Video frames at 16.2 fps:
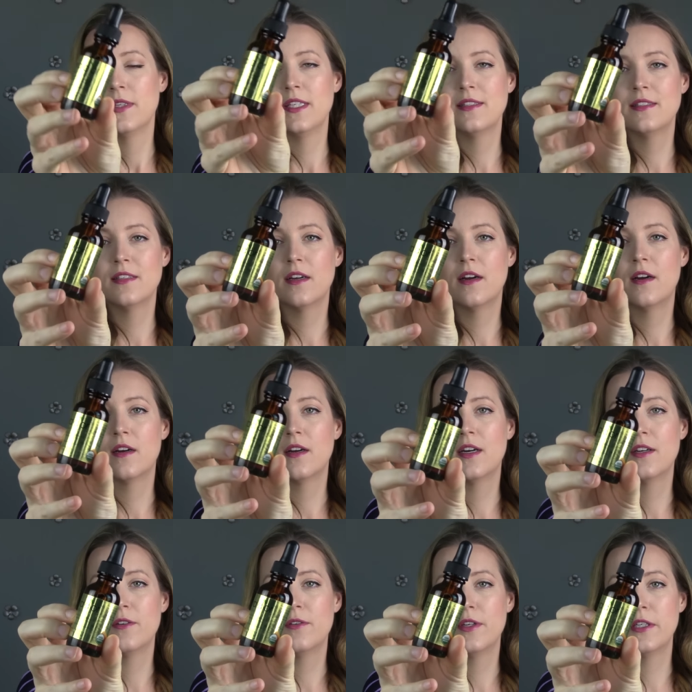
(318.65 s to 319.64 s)
It's an
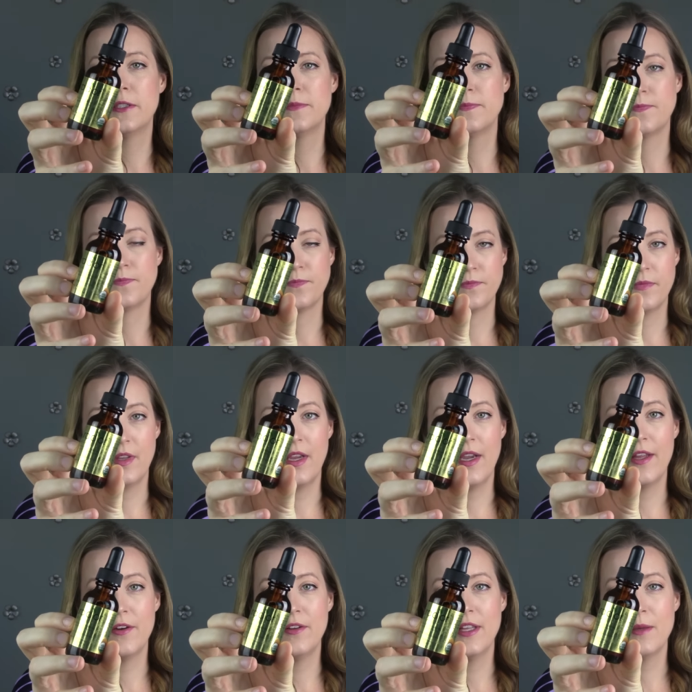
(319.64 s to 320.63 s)
argan oil.
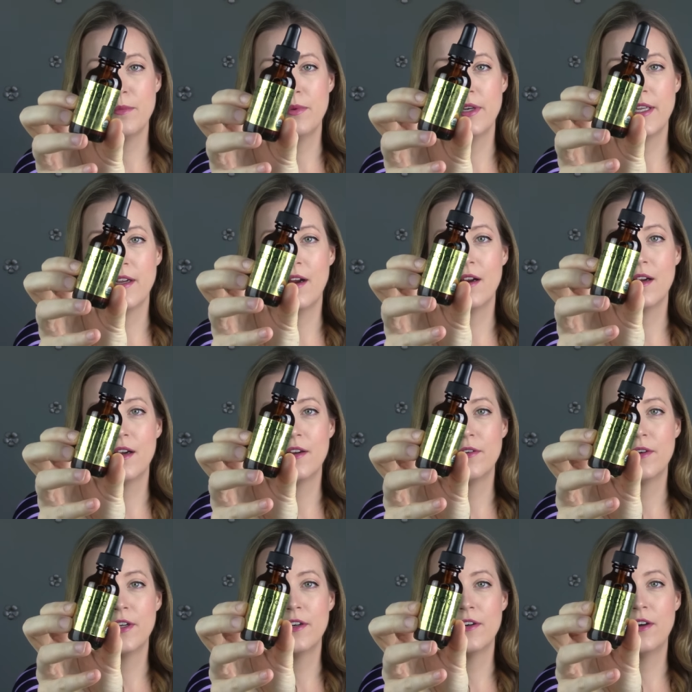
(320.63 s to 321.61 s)
I don't like putting argan
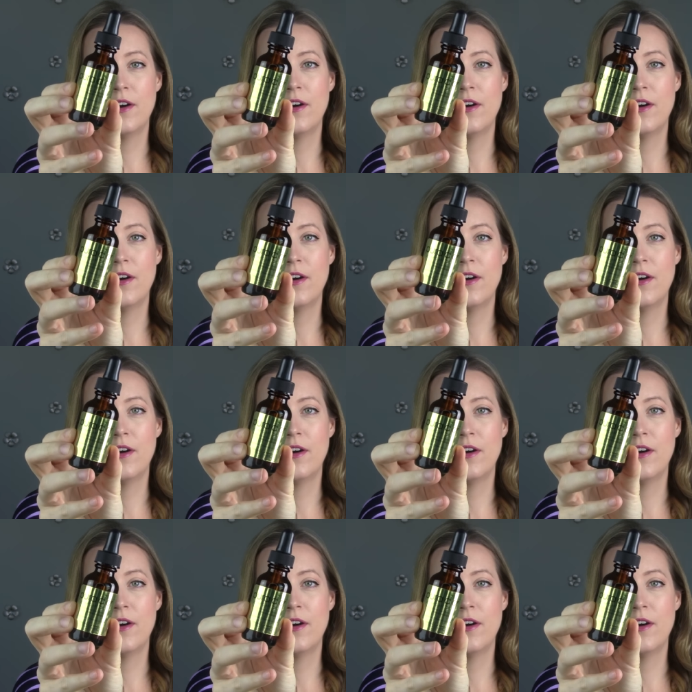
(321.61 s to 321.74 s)
oil